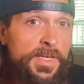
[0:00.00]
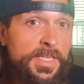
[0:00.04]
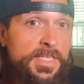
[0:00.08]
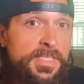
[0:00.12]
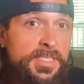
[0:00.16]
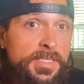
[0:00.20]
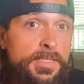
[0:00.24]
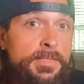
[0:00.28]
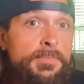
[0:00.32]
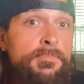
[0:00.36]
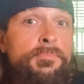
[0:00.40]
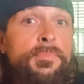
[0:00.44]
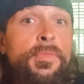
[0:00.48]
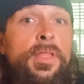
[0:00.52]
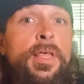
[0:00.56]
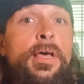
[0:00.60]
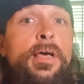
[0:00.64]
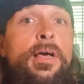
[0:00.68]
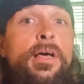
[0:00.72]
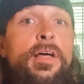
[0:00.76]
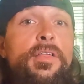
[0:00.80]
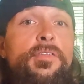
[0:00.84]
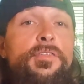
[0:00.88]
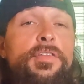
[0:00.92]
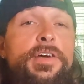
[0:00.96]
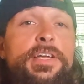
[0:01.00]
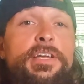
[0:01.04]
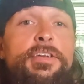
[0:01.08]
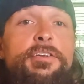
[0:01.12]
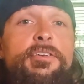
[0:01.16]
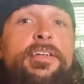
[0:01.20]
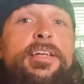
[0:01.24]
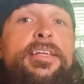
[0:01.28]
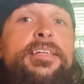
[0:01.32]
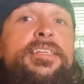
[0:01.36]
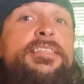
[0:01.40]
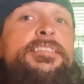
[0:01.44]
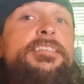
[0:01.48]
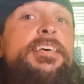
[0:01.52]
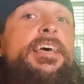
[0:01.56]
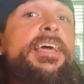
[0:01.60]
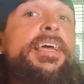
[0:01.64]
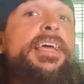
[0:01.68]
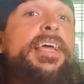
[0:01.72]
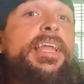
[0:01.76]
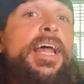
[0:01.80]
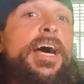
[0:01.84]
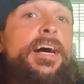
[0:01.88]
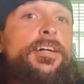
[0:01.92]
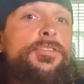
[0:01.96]
visit, then you need to
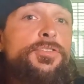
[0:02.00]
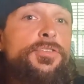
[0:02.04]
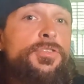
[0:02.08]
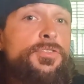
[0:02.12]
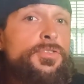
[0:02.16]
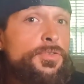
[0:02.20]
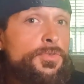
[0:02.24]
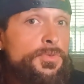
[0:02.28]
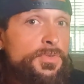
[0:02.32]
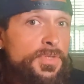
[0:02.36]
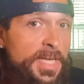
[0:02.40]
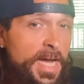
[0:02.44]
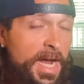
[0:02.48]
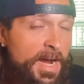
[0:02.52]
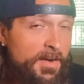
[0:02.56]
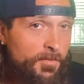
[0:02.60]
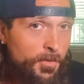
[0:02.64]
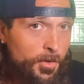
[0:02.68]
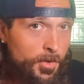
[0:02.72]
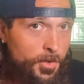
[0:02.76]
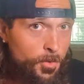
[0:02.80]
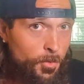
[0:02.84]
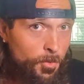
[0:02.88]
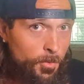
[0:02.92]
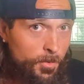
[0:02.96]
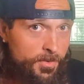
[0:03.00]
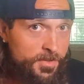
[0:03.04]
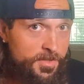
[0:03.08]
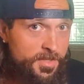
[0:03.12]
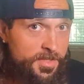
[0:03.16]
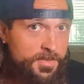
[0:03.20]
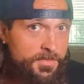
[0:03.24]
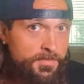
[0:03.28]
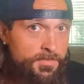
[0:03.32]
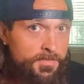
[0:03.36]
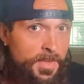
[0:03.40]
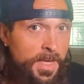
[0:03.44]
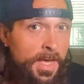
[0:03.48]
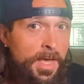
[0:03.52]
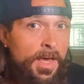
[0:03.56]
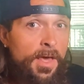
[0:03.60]
take an altitude diver course.